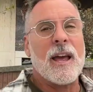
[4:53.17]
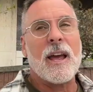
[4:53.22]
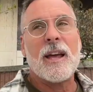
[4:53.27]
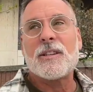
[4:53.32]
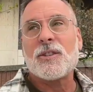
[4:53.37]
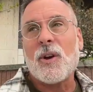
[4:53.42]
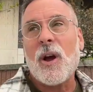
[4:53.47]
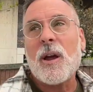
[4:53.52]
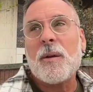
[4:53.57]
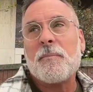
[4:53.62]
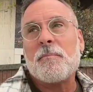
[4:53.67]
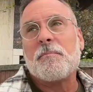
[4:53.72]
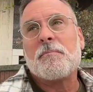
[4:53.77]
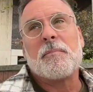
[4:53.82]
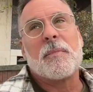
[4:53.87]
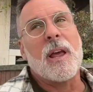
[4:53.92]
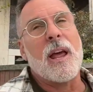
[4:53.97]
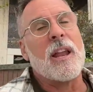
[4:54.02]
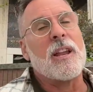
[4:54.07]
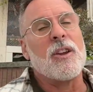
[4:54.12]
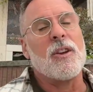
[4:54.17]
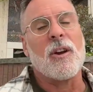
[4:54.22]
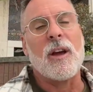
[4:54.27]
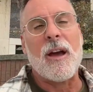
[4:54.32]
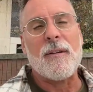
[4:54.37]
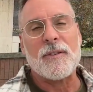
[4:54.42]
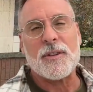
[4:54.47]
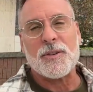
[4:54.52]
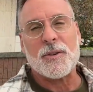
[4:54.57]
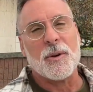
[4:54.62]
it's great. And you
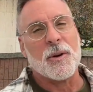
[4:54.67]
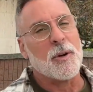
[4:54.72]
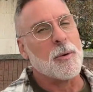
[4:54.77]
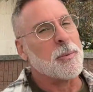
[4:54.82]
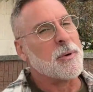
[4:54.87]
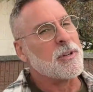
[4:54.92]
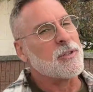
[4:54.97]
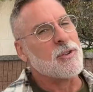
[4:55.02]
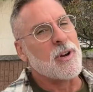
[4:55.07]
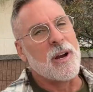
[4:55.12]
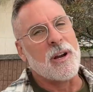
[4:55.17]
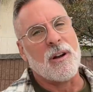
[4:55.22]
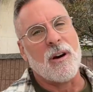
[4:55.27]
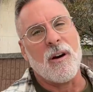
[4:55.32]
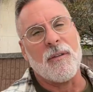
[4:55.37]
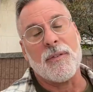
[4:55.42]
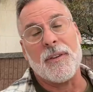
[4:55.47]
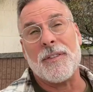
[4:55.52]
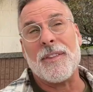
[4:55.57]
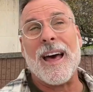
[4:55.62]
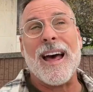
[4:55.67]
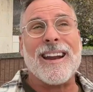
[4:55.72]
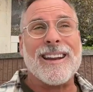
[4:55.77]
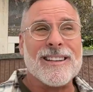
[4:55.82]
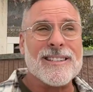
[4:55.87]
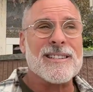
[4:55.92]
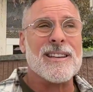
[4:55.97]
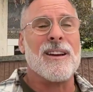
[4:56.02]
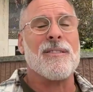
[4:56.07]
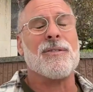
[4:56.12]
have to do a little bit of trade-off, and that is
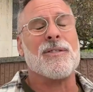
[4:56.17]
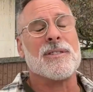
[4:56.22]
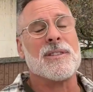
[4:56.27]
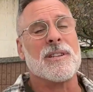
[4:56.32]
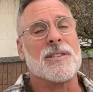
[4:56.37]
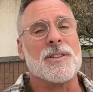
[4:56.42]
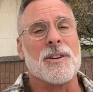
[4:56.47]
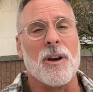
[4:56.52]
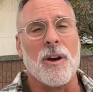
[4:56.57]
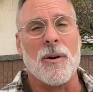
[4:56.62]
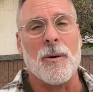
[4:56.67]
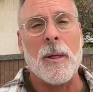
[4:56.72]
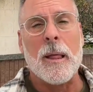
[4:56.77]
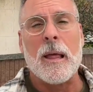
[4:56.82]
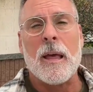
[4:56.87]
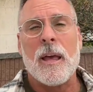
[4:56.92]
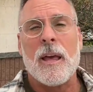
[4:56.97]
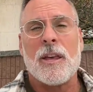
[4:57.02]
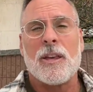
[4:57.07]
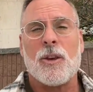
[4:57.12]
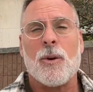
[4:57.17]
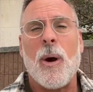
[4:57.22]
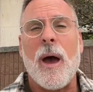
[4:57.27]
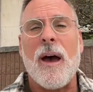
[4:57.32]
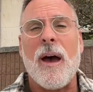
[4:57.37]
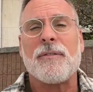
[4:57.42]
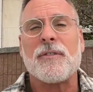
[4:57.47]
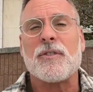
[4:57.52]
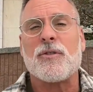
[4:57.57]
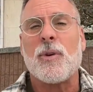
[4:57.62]
San Francisco. you
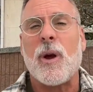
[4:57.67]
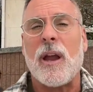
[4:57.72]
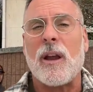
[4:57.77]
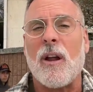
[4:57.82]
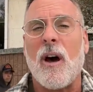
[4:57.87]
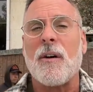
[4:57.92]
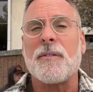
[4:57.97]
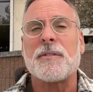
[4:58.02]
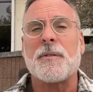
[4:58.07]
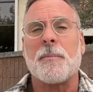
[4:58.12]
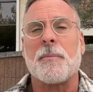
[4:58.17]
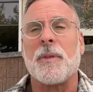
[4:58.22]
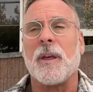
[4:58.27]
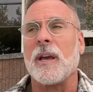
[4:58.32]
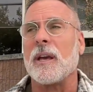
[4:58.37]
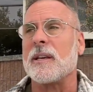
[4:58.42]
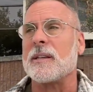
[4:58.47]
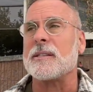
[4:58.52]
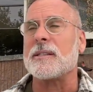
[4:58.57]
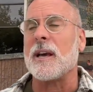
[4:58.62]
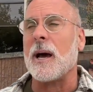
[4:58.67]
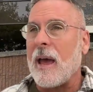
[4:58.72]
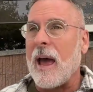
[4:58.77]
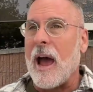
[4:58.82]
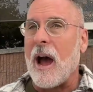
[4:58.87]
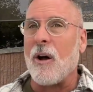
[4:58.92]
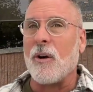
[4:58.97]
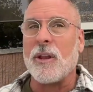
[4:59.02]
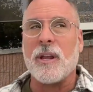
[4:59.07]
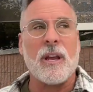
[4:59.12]
have to trade off some things.
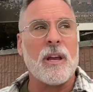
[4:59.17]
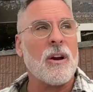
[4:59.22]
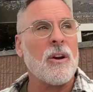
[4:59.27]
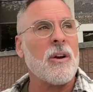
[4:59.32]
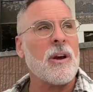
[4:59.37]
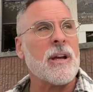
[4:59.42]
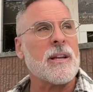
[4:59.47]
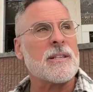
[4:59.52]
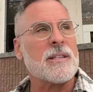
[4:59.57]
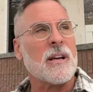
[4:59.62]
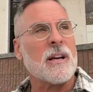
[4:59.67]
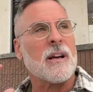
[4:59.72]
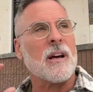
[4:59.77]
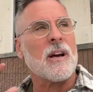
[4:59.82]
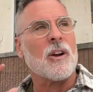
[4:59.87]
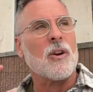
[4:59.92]
Out here, it's a little